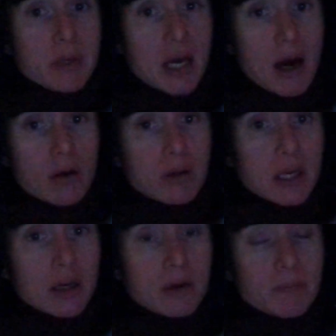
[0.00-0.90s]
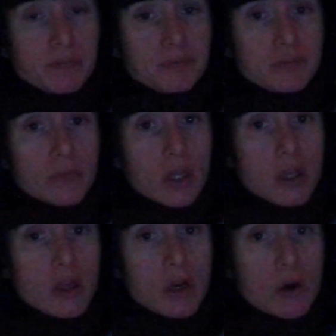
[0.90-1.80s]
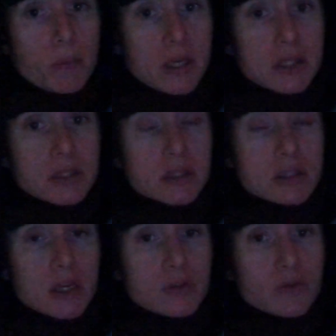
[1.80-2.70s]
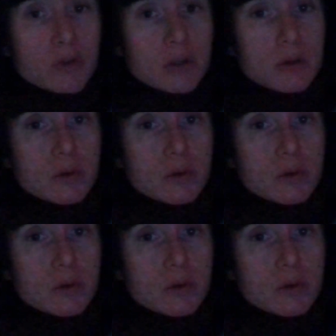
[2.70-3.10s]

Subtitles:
out, like, you know, being successful and